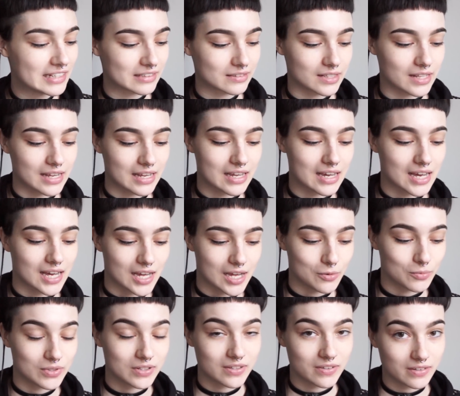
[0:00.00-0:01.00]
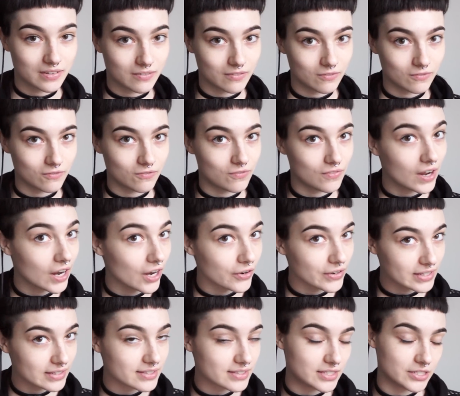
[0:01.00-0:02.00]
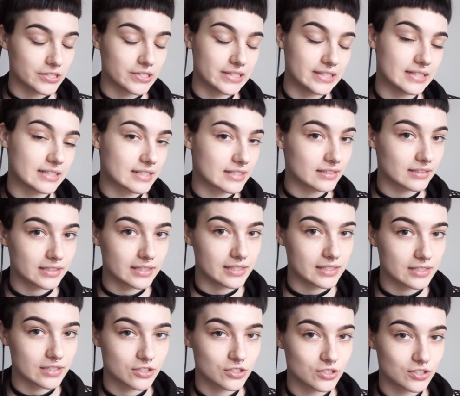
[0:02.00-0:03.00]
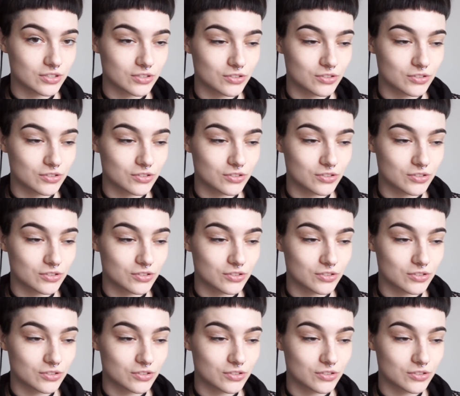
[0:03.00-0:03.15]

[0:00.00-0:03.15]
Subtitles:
like I would very seriously